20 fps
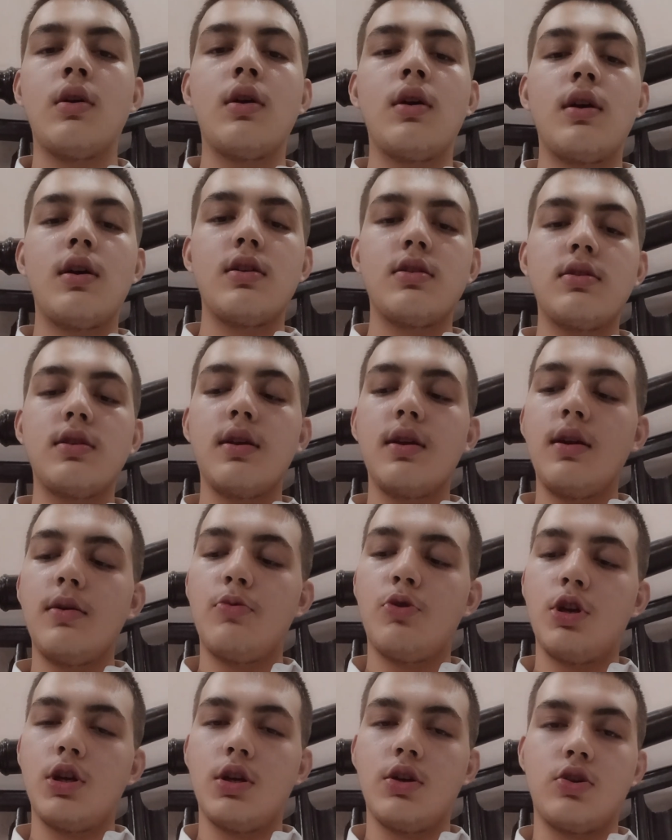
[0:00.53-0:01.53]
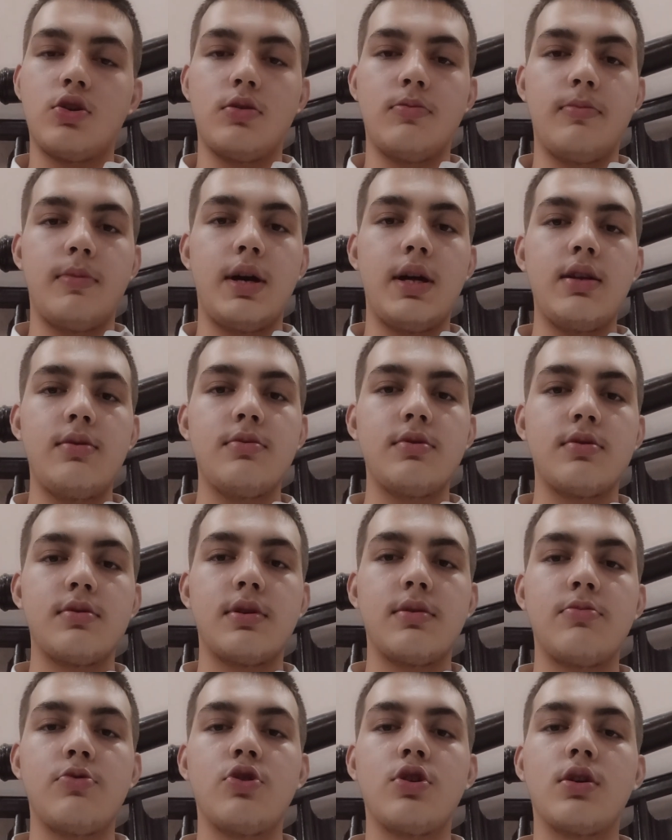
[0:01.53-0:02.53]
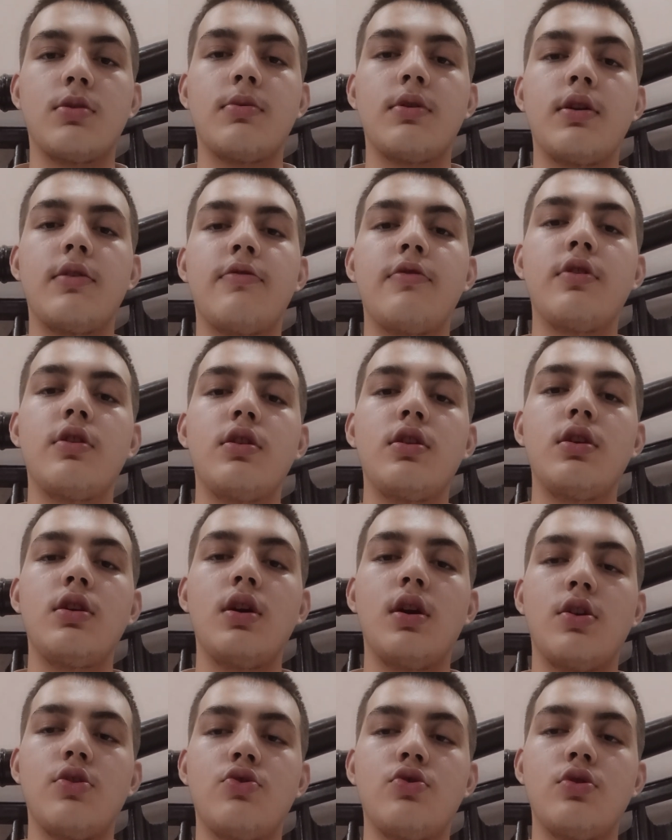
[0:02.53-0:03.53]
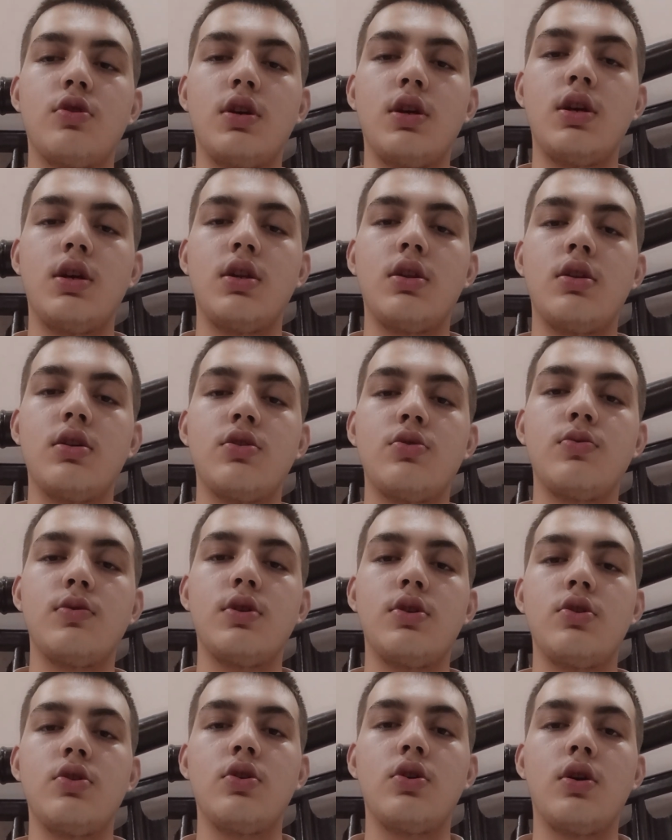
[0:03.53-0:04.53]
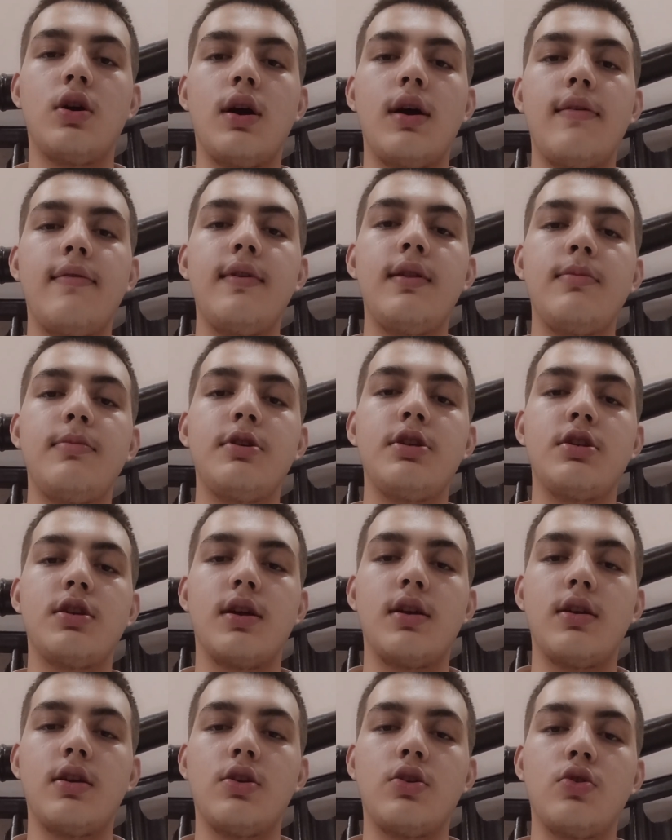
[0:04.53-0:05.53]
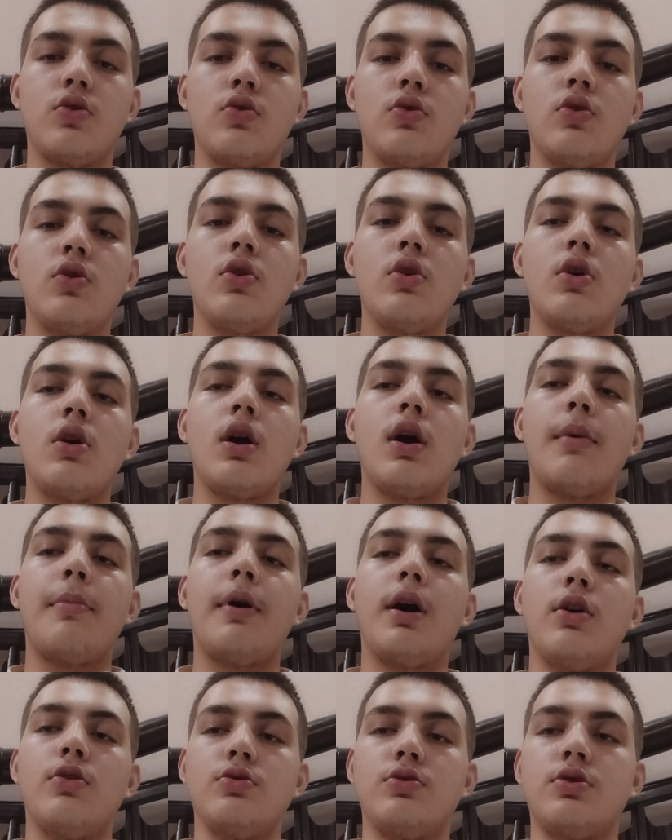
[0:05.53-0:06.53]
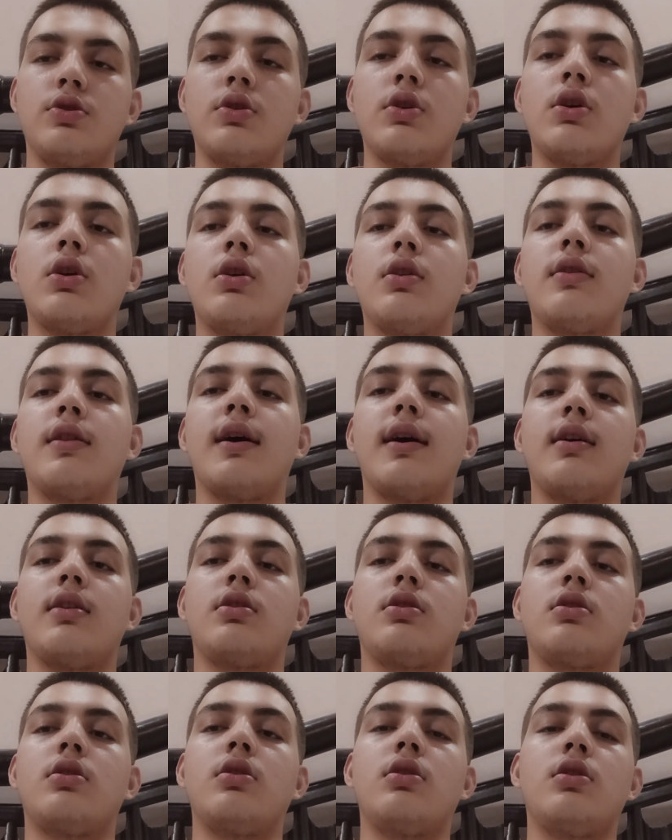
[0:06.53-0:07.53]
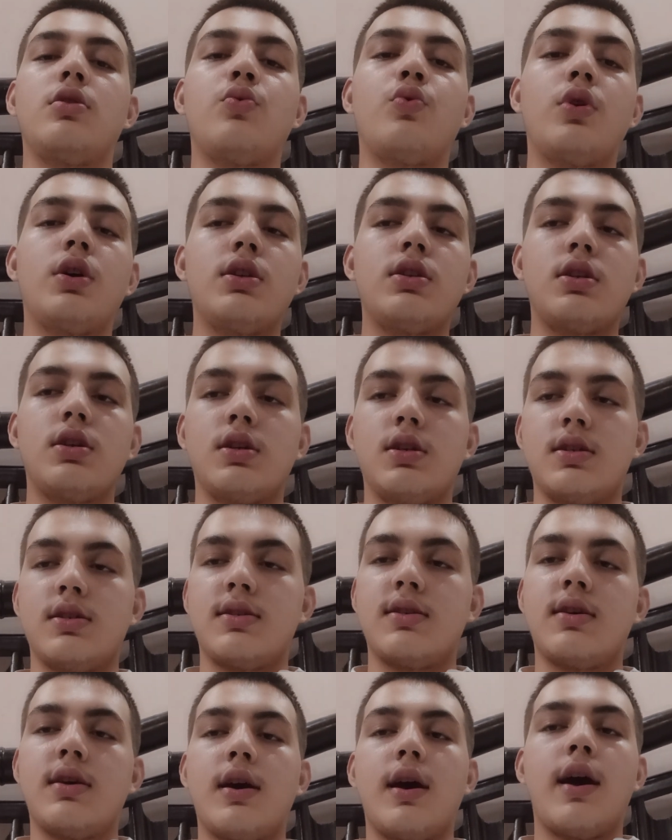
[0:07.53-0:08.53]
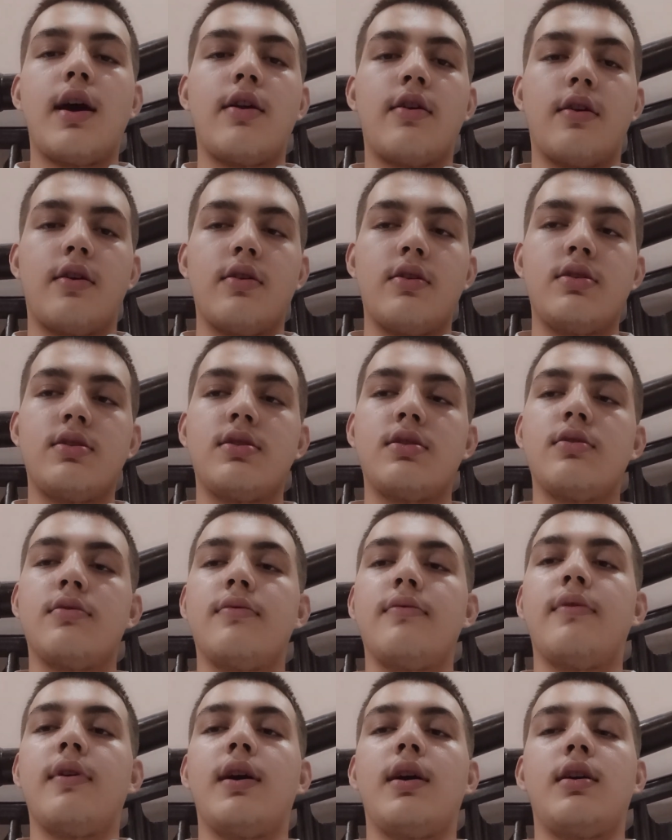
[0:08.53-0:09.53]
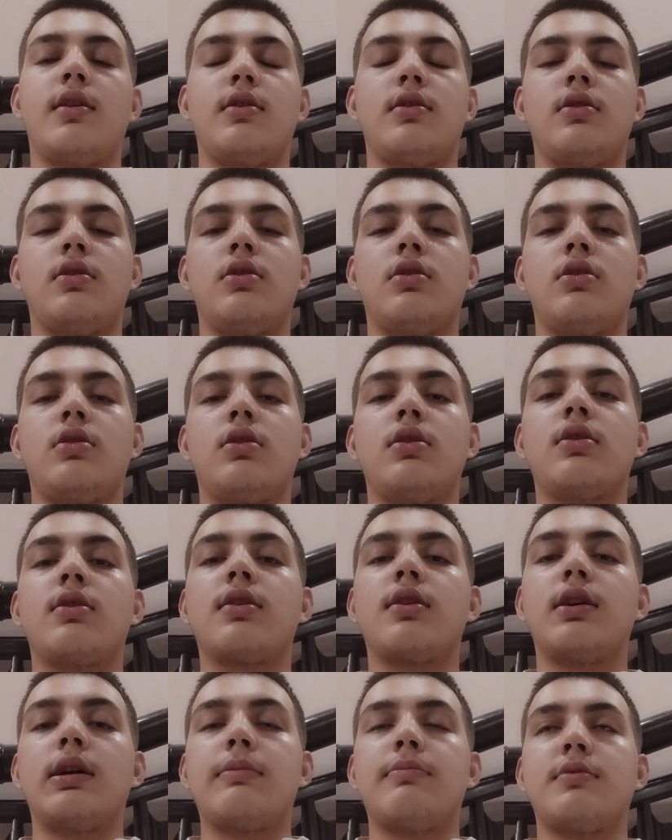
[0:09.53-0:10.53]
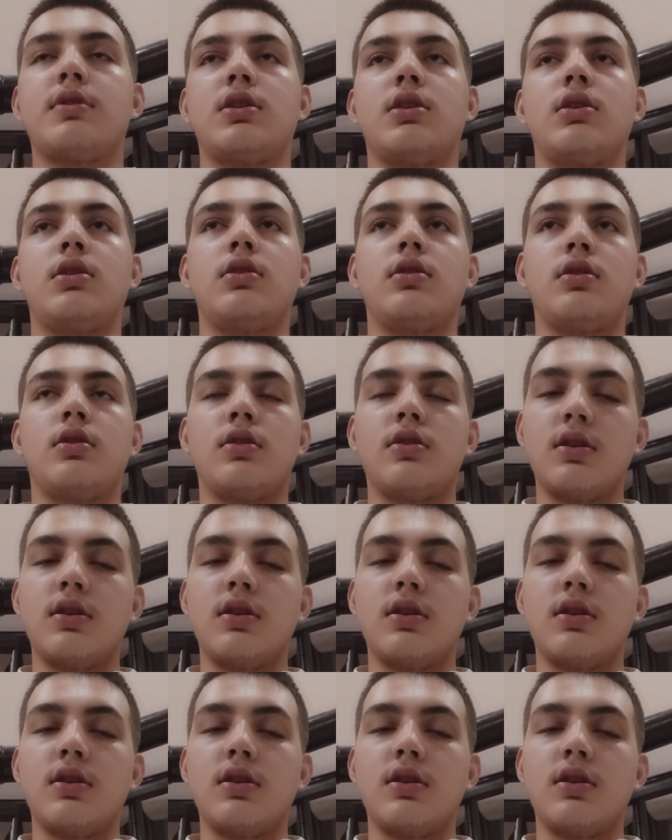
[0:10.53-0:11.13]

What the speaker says: Assalamu alaikum. My name is Muhammad Akbar Afridi, and today in this video I will be telling you about that what is errors when it comes in